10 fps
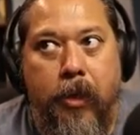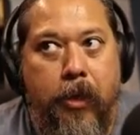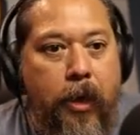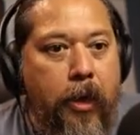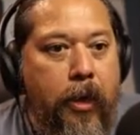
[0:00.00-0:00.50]

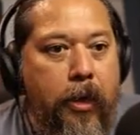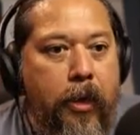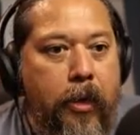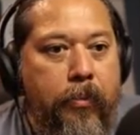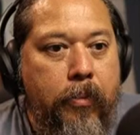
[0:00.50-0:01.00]

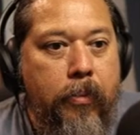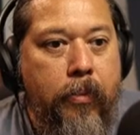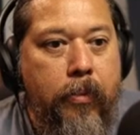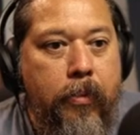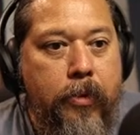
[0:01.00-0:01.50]
So
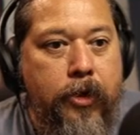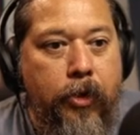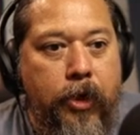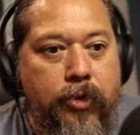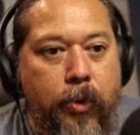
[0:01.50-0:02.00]

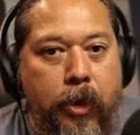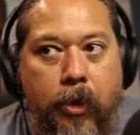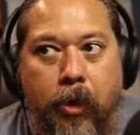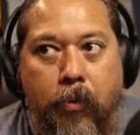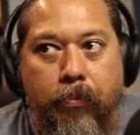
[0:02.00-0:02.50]
this one, you
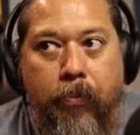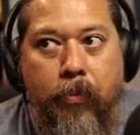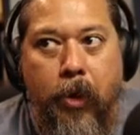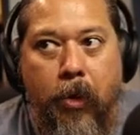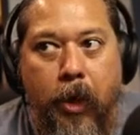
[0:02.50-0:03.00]
know,
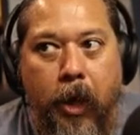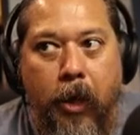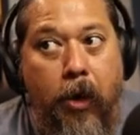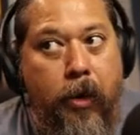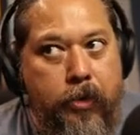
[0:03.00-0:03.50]
okay.
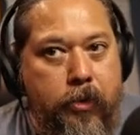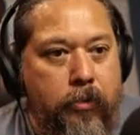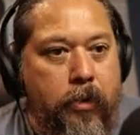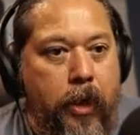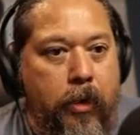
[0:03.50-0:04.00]
All right, see, it's
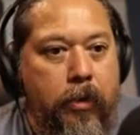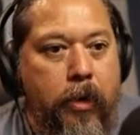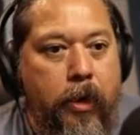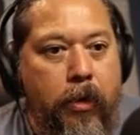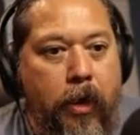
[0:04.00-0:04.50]
a little loud. All
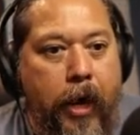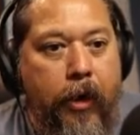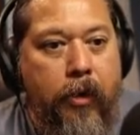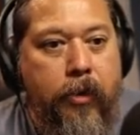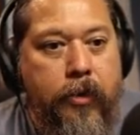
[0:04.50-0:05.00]
right, a little hot.
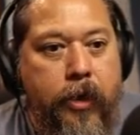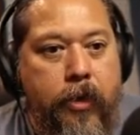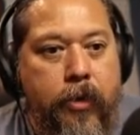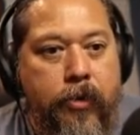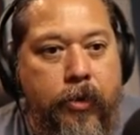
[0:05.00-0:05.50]
See,
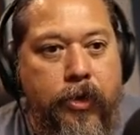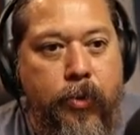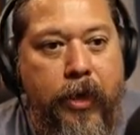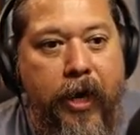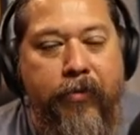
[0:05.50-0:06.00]
so this
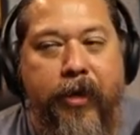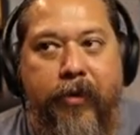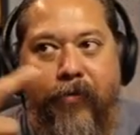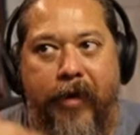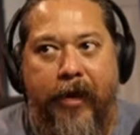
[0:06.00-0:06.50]
one kind of at the
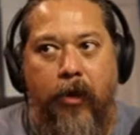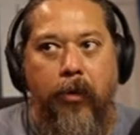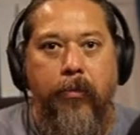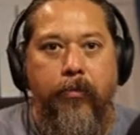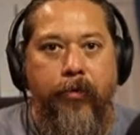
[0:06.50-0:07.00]
final
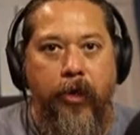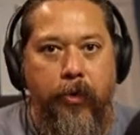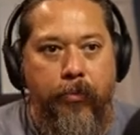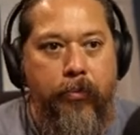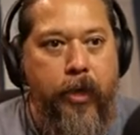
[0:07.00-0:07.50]

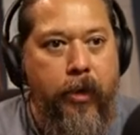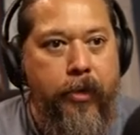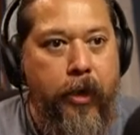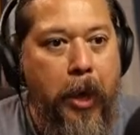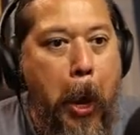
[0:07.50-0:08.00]
volume kind of thing,